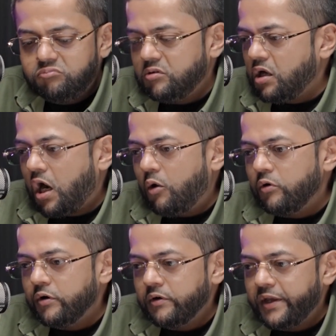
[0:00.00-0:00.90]

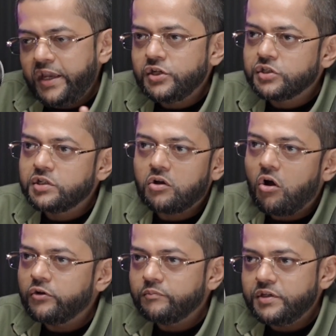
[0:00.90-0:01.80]
Our Asian
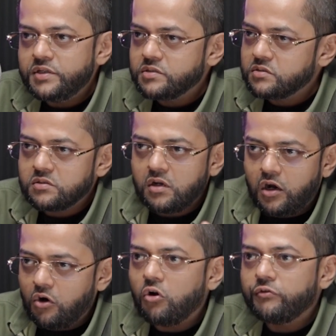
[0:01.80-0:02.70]
economies are
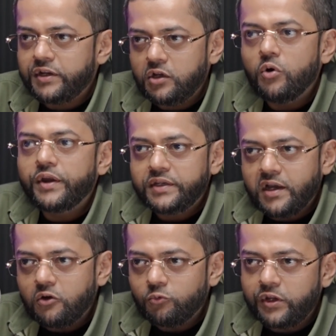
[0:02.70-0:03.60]
already going
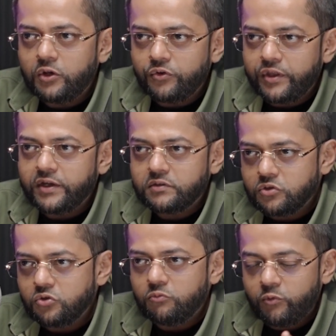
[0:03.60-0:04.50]
down. We know that. You
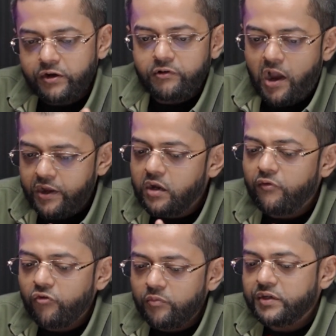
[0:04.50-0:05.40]
know, where I come
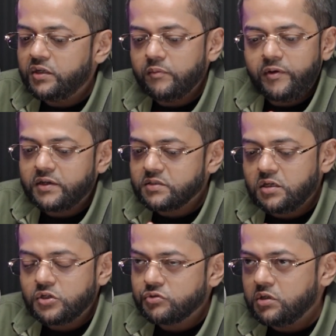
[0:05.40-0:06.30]
from, India, Pakistan,
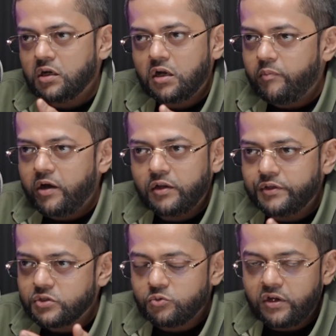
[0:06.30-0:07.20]
Sri Lanka, Bangladesh,
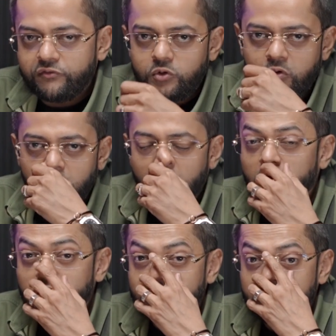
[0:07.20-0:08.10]
whatever you want to call
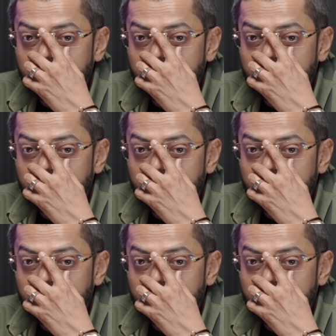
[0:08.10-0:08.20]
it.